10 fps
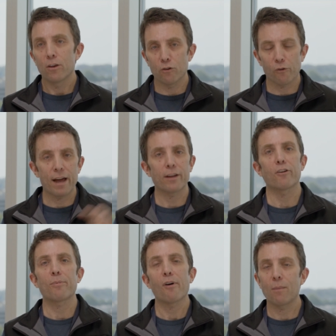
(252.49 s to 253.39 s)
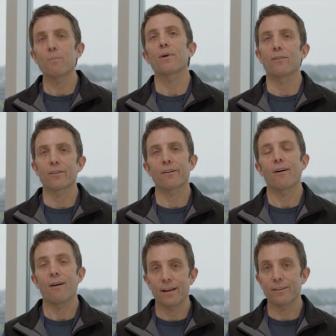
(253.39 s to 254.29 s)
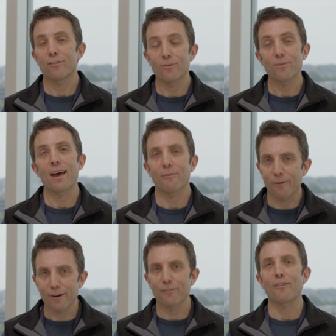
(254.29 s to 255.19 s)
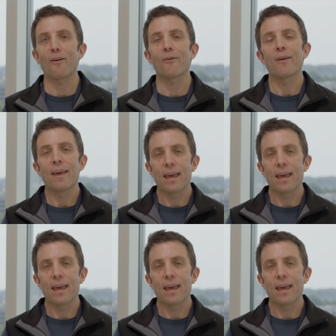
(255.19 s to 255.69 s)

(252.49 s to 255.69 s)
you drag your prompt builder onto that workflow,